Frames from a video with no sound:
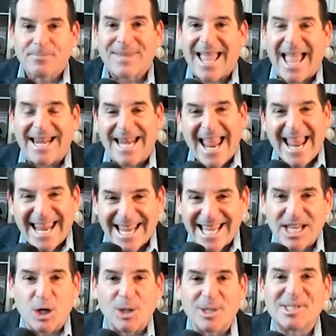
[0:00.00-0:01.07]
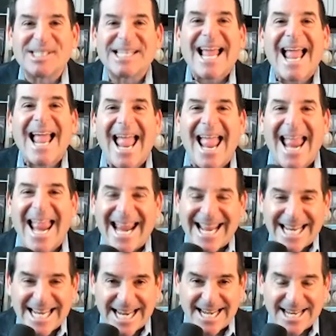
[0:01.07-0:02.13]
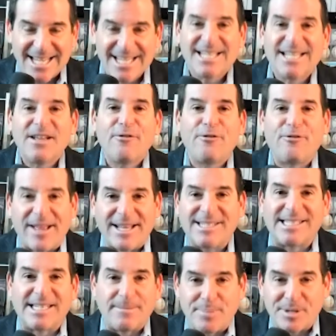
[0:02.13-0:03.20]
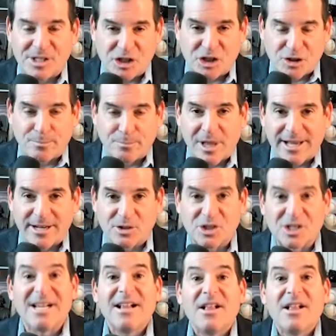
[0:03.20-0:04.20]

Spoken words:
And hitters hated facing position players.